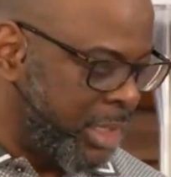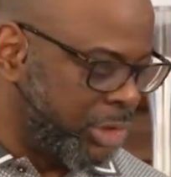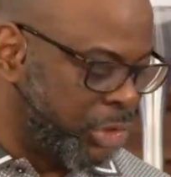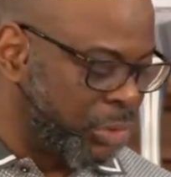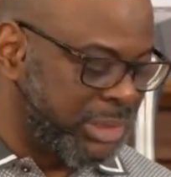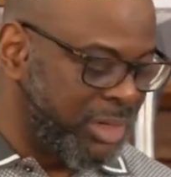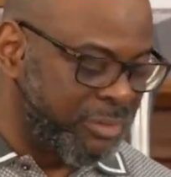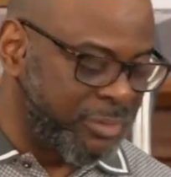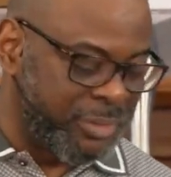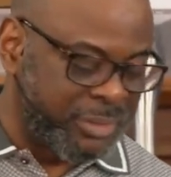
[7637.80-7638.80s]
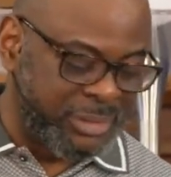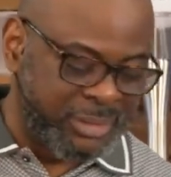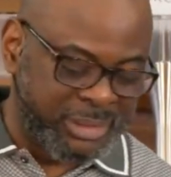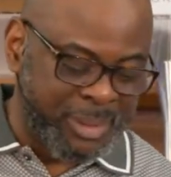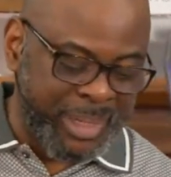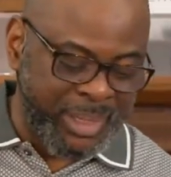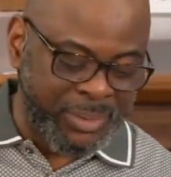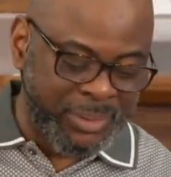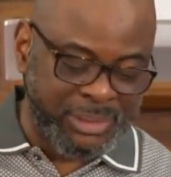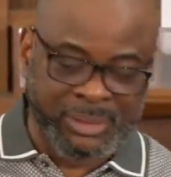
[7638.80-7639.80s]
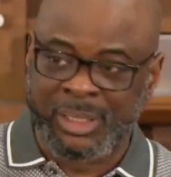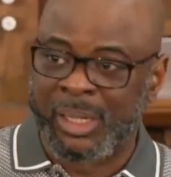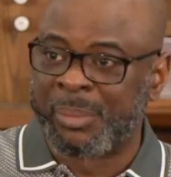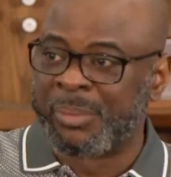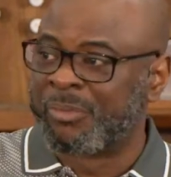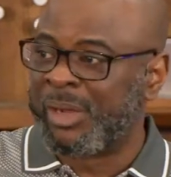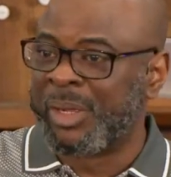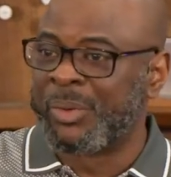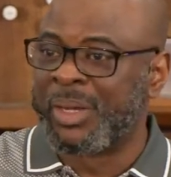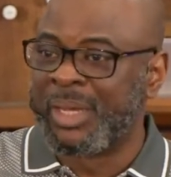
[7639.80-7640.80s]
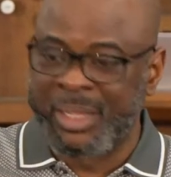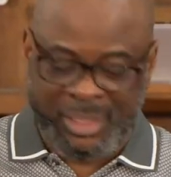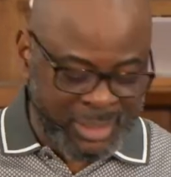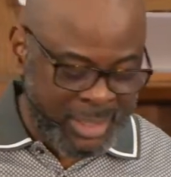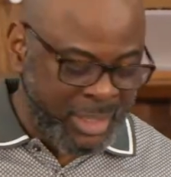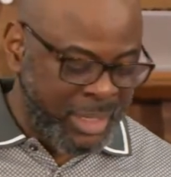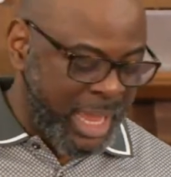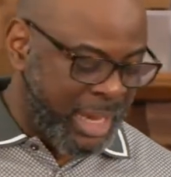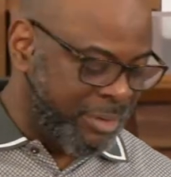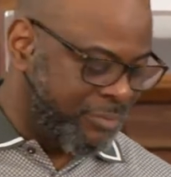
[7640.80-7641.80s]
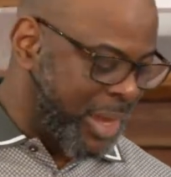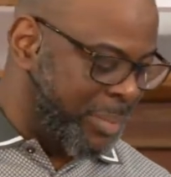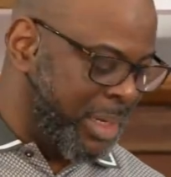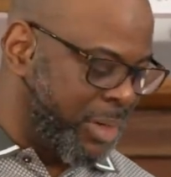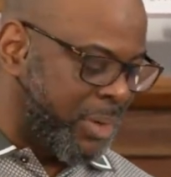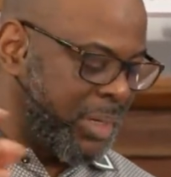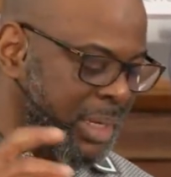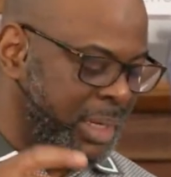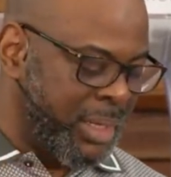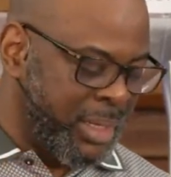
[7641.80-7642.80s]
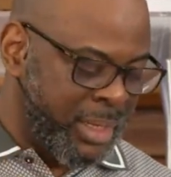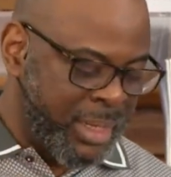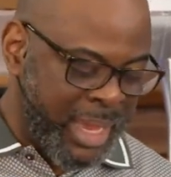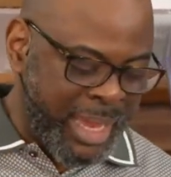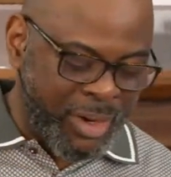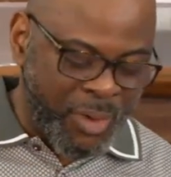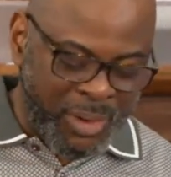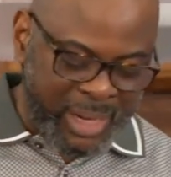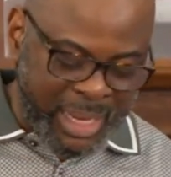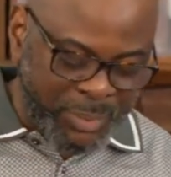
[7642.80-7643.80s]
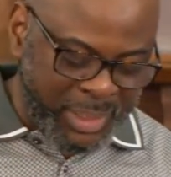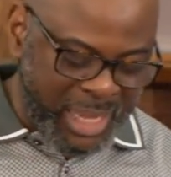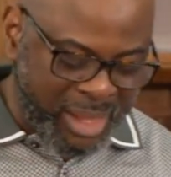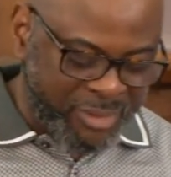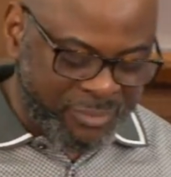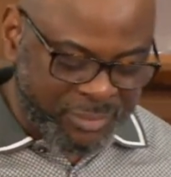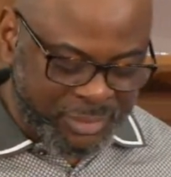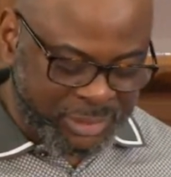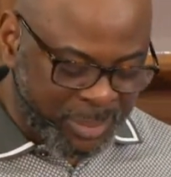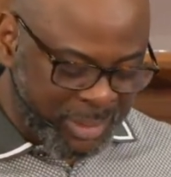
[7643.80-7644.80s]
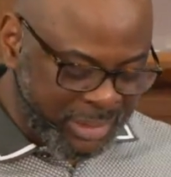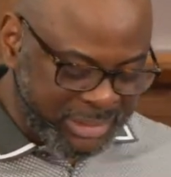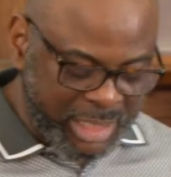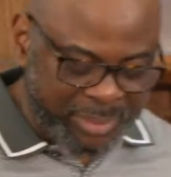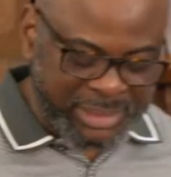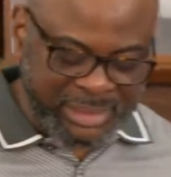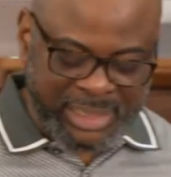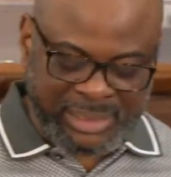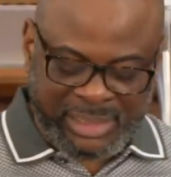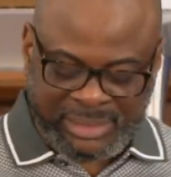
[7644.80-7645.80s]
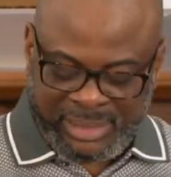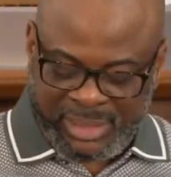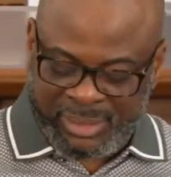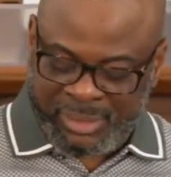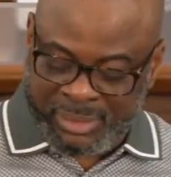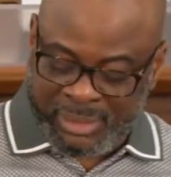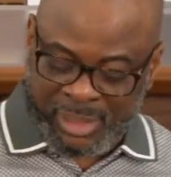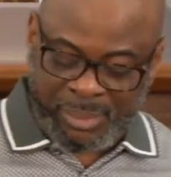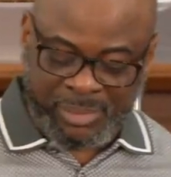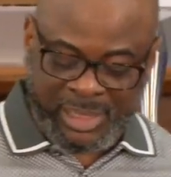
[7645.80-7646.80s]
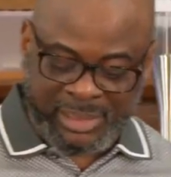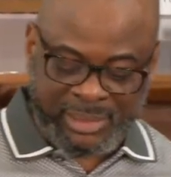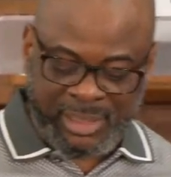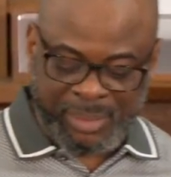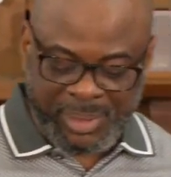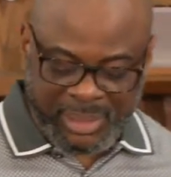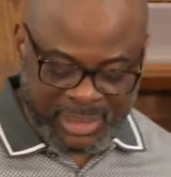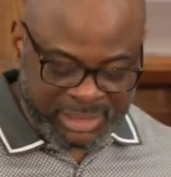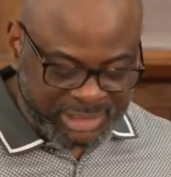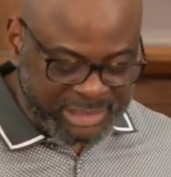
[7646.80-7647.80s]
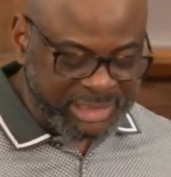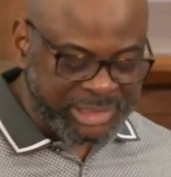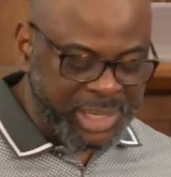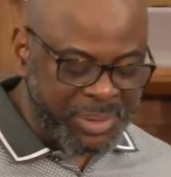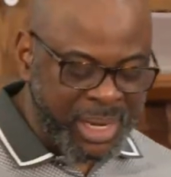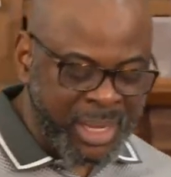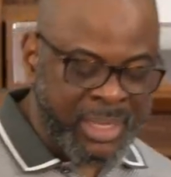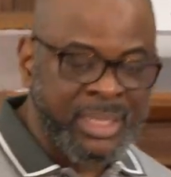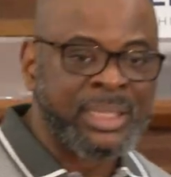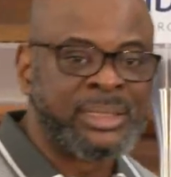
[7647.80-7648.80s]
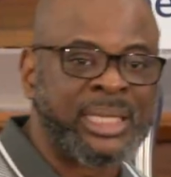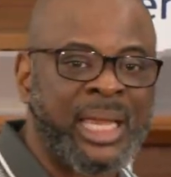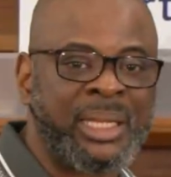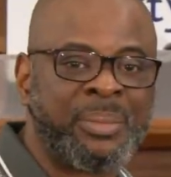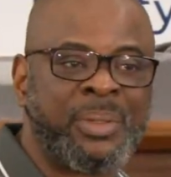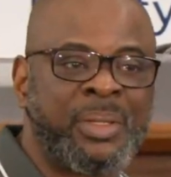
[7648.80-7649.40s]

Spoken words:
Joseph Temenu, very quickly, and family quickly. And online we have somebody celebrating their 33rd birthday, Zera Talib.